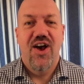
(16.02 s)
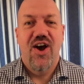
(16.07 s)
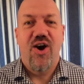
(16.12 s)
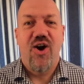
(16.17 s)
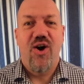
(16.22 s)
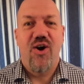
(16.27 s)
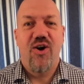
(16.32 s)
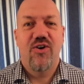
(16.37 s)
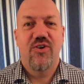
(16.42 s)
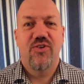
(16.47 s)

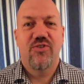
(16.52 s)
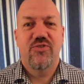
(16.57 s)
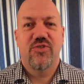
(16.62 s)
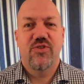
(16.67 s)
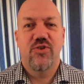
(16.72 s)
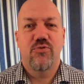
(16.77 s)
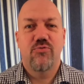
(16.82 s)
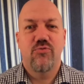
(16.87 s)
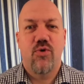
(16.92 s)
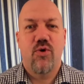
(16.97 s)
of
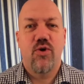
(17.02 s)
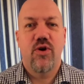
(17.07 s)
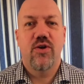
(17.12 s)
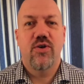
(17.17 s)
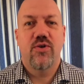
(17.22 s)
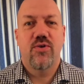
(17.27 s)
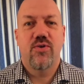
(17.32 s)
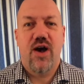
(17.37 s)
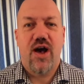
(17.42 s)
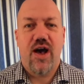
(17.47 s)
the
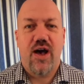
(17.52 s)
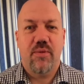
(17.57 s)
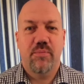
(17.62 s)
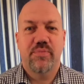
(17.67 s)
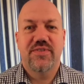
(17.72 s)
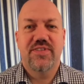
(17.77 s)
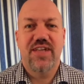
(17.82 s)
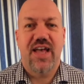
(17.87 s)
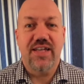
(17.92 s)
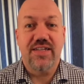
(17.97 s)
Royal
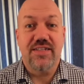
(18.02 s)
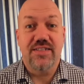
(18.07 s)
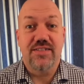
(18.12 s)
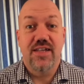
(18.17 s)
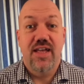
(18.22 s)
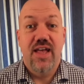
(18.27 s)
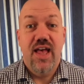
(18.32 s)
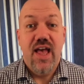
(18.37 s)
Update.